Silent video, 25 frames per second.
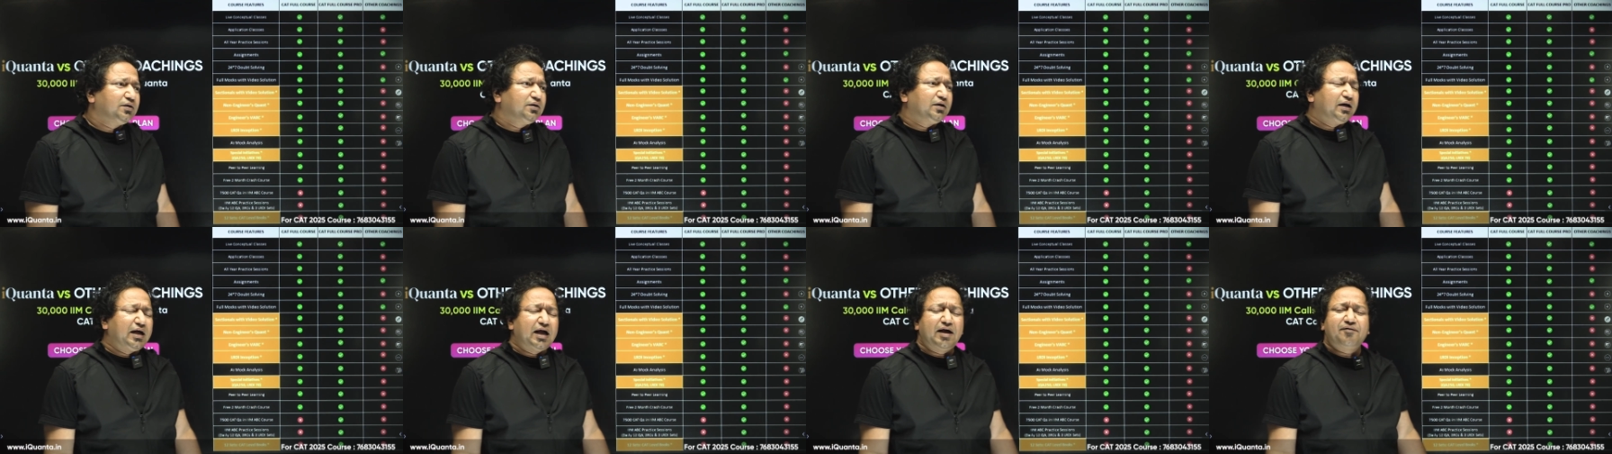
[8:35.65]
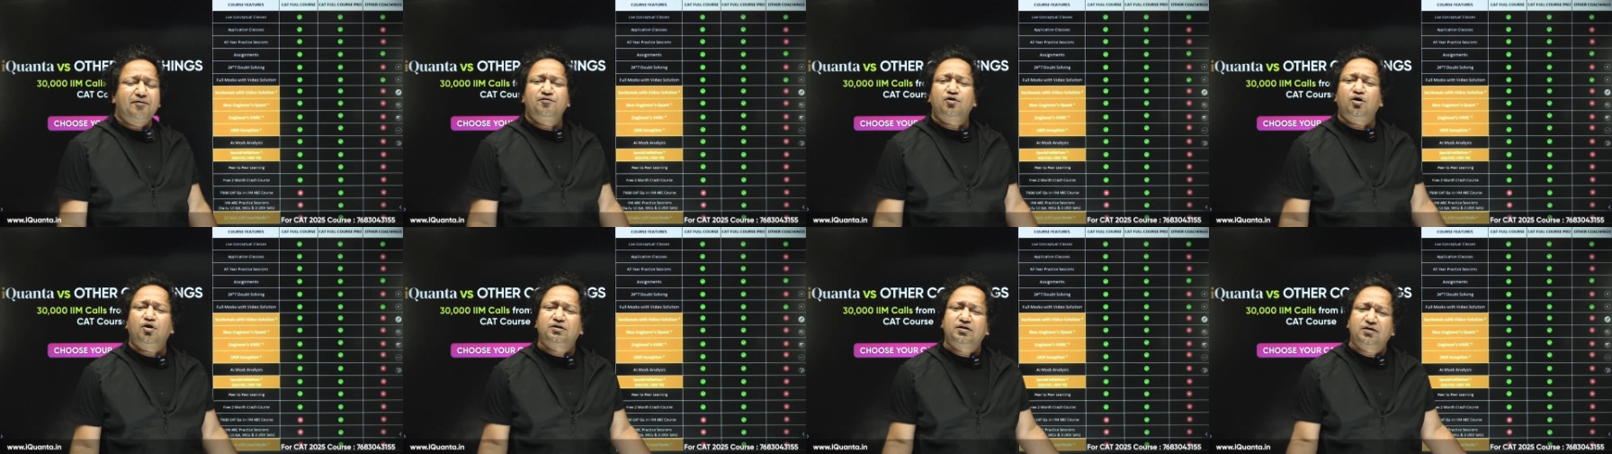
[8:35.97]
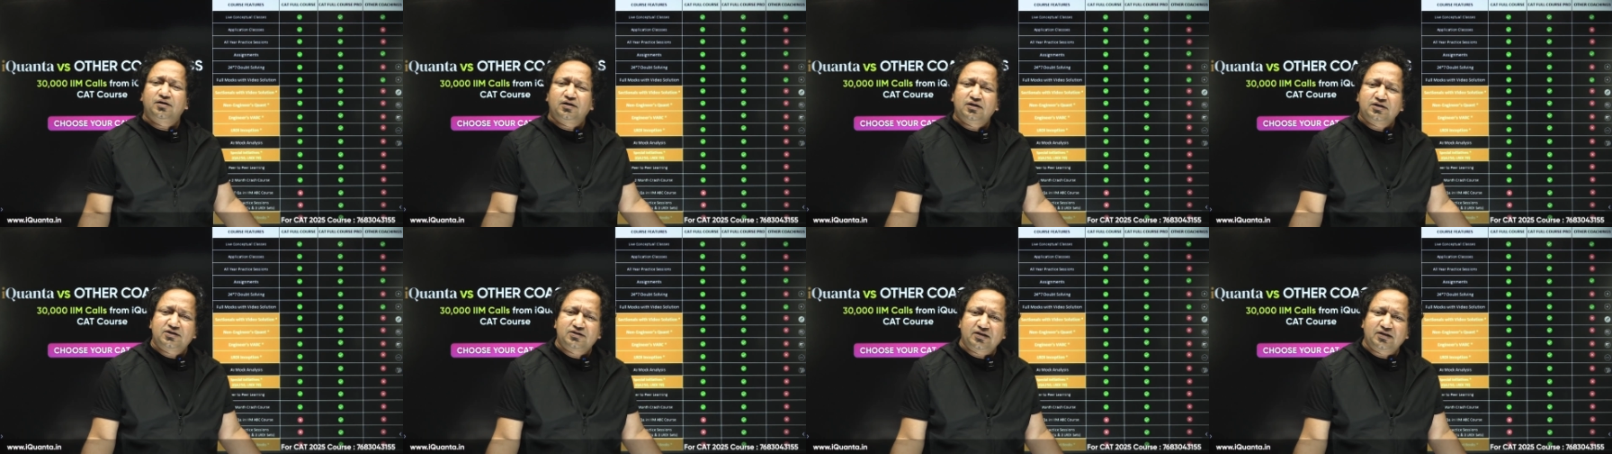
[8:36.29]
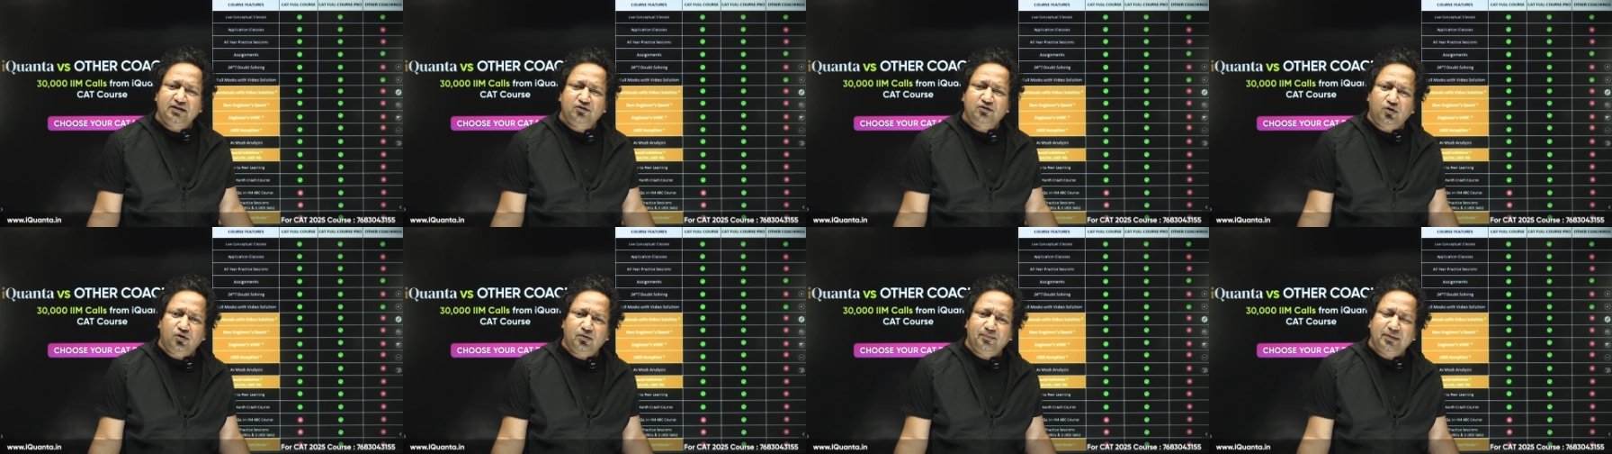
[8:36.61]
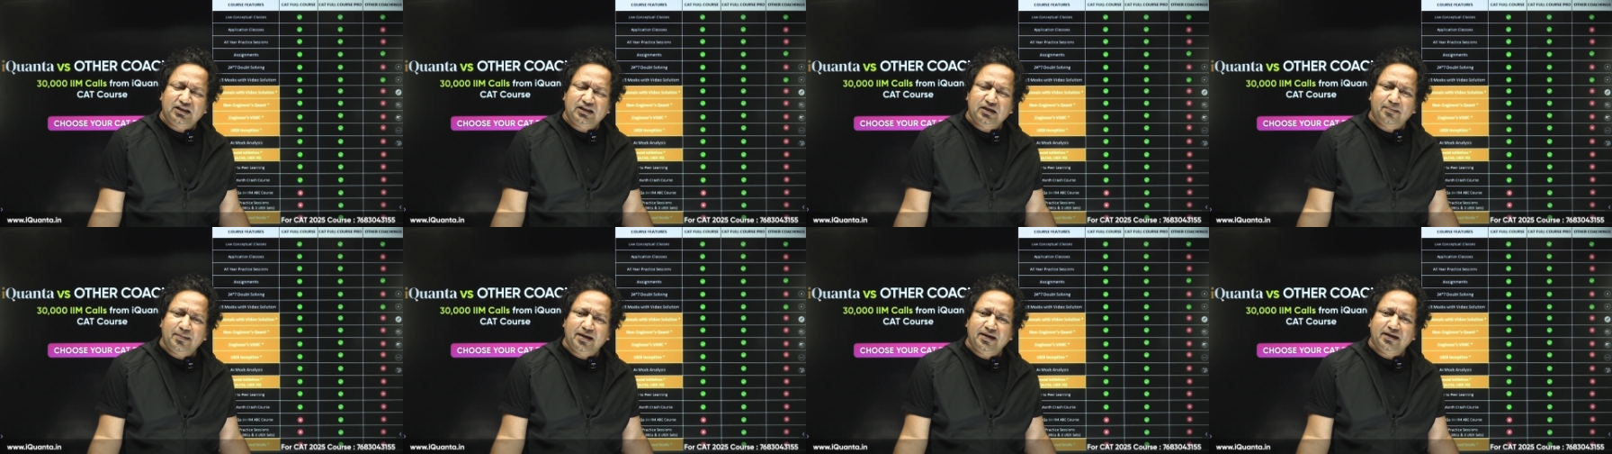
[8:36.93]
have not studied
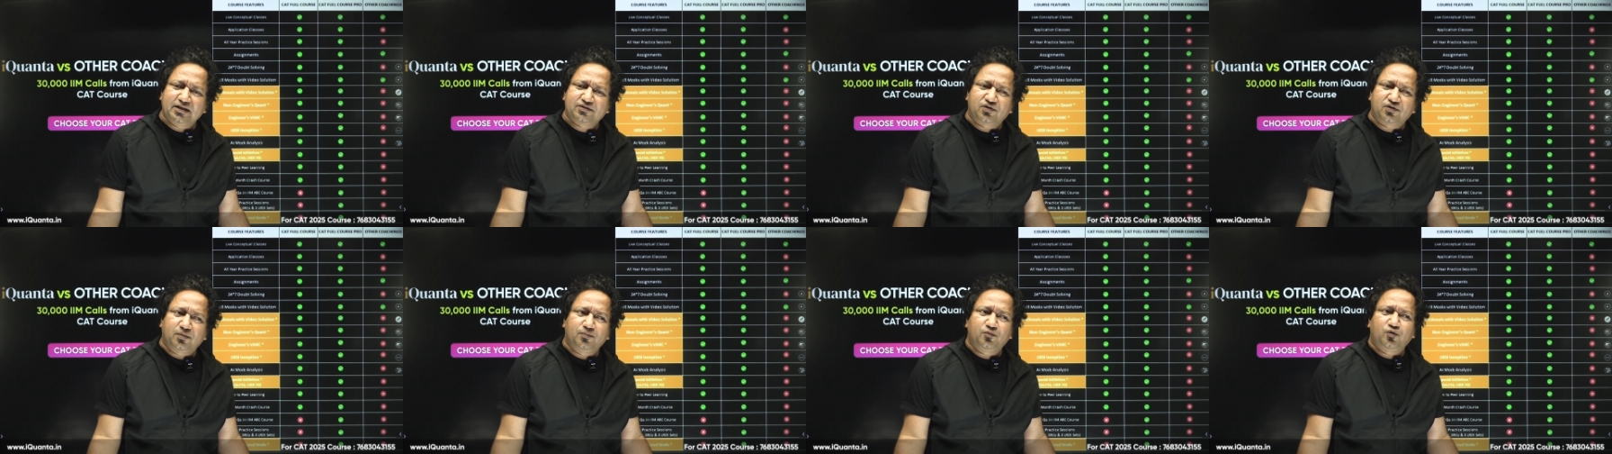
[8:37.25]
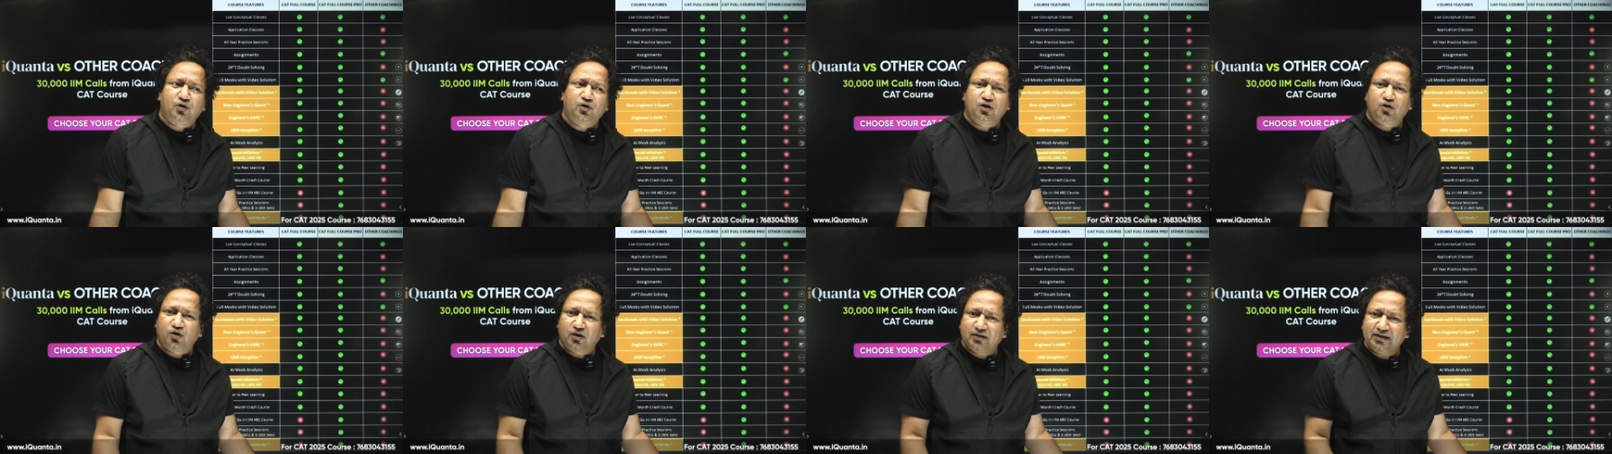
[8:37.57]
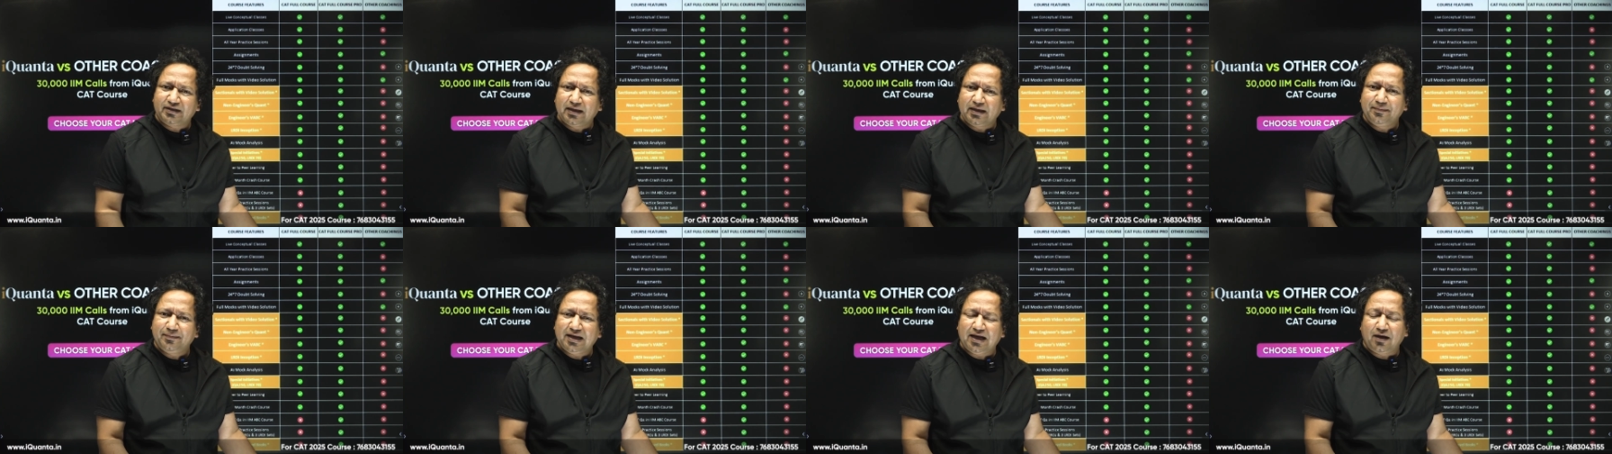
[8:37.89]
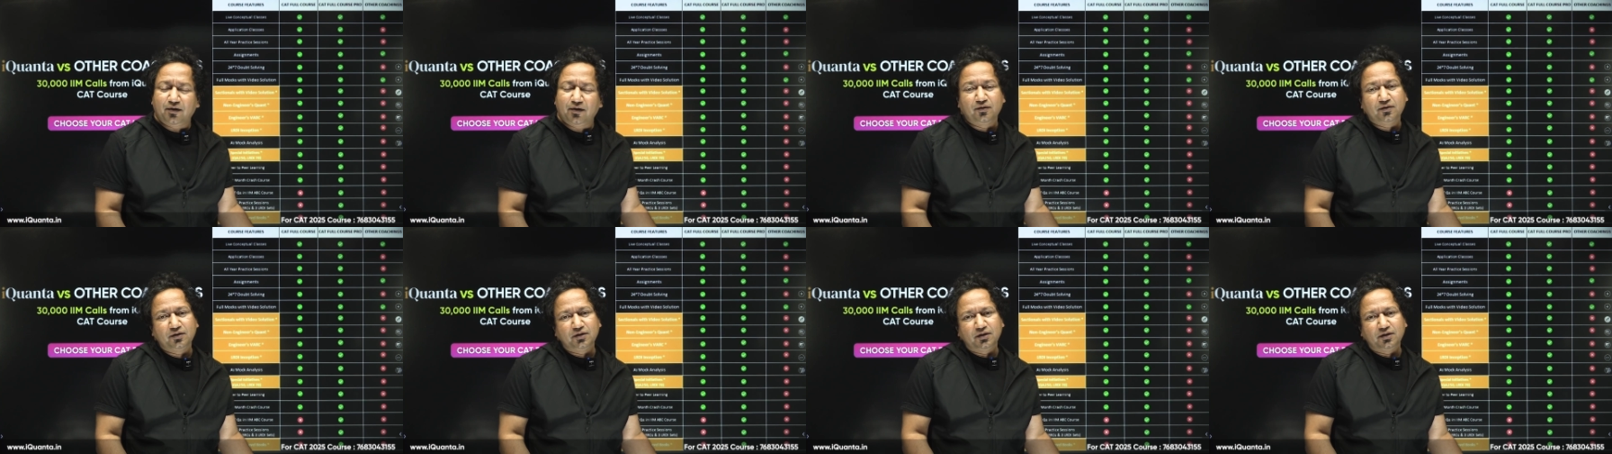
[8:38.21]
mathematics from quite a long time now.